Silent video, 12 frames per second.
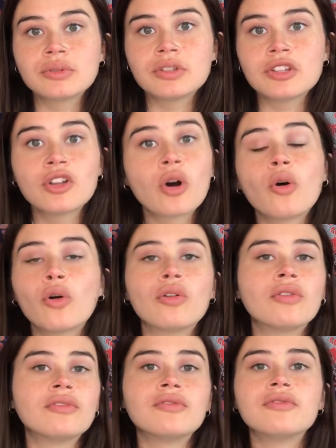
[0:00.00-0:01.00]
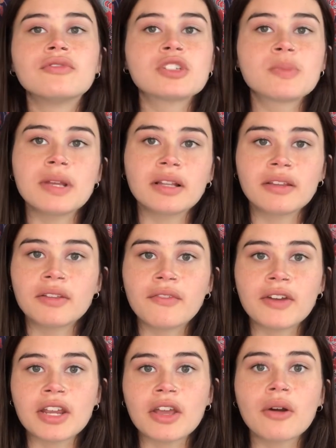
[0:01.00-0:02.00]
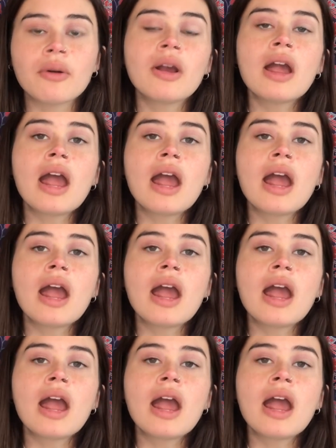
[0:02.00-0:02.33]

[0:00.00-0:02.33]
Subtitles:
the whole spiel of the video,